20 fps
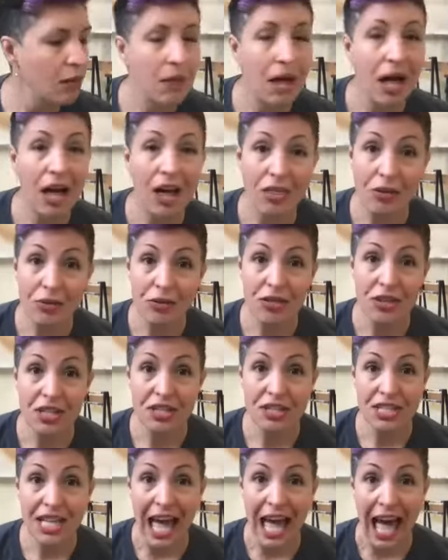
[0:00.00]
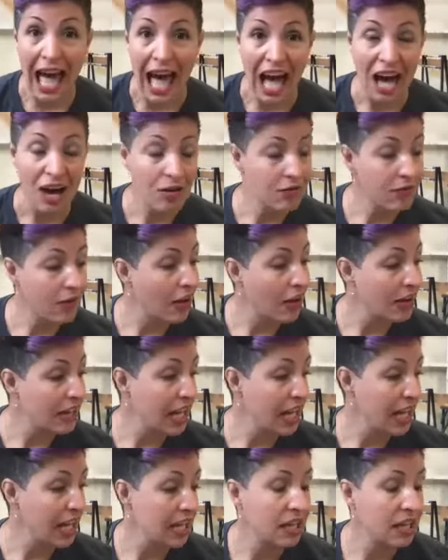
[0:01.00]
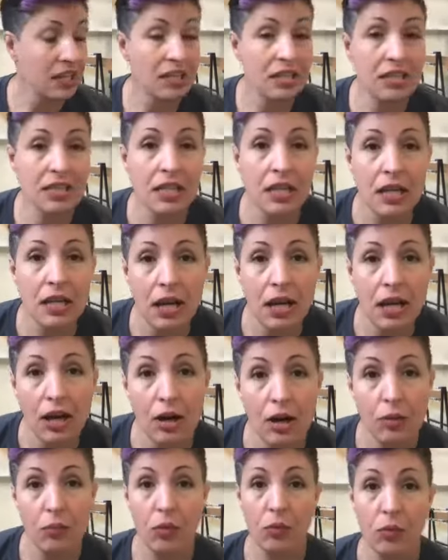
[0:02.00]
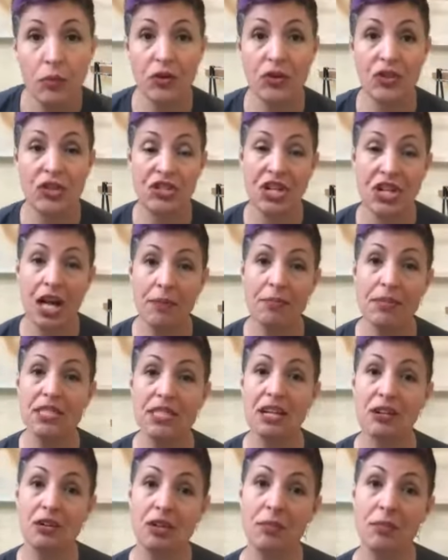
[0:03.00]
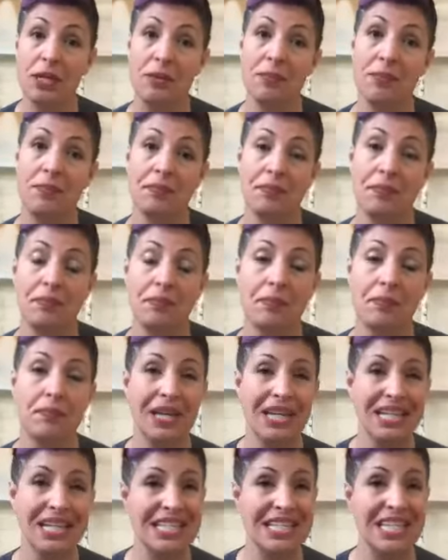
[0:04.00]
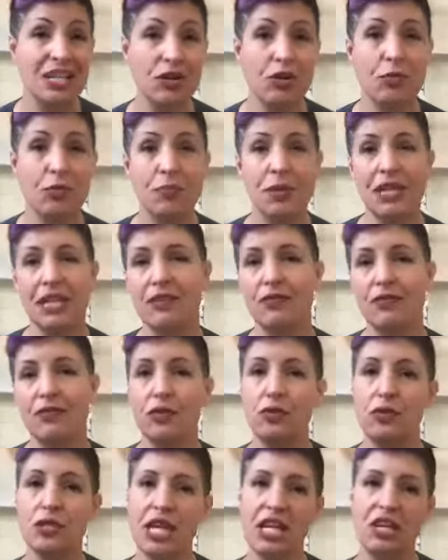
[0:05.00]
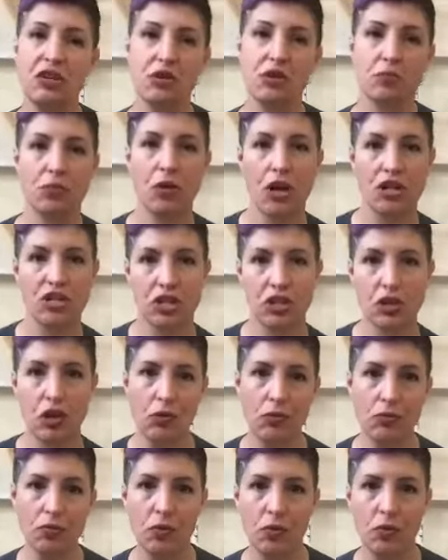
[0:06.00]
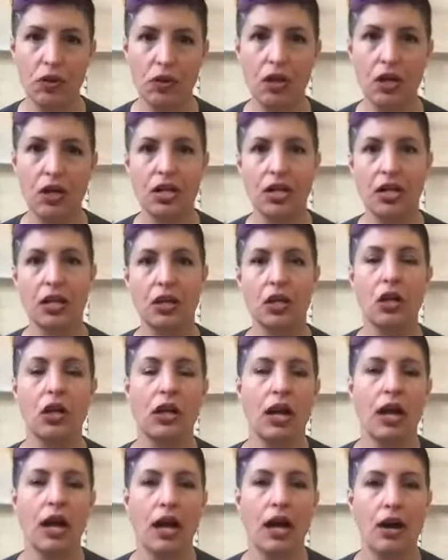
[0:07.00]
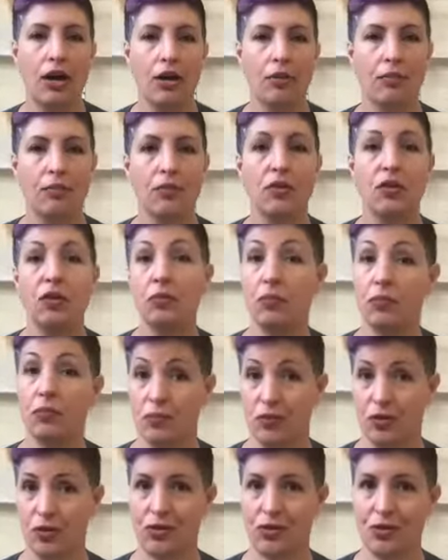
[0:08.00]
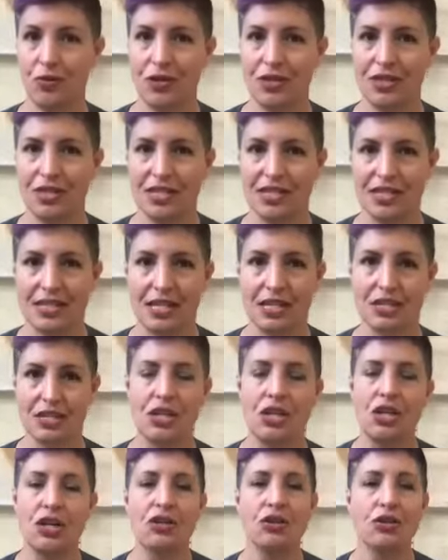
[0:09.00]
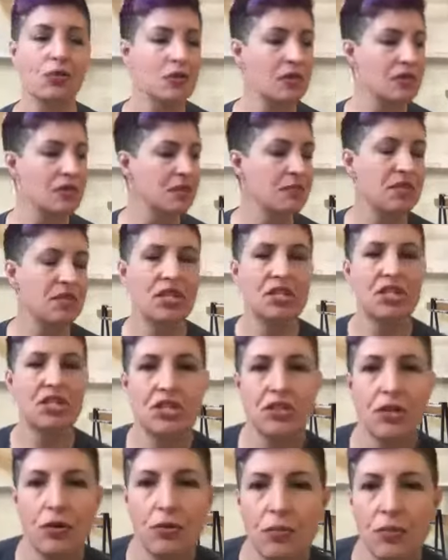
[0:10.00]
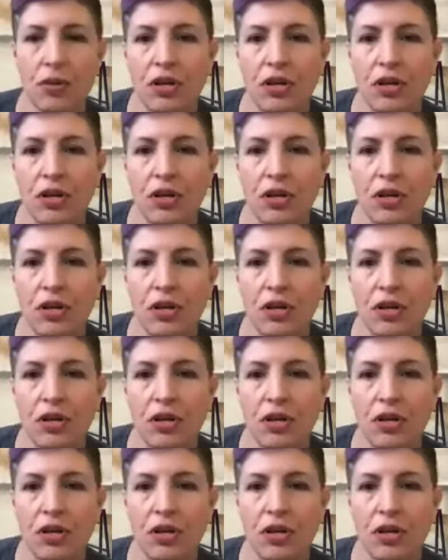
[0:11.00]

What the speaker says: Other things to have on hand when we're in the shop, it's not going to be a big deal, but if you take your project home to work on it, you're going to want these things. You're going to want some dish soap.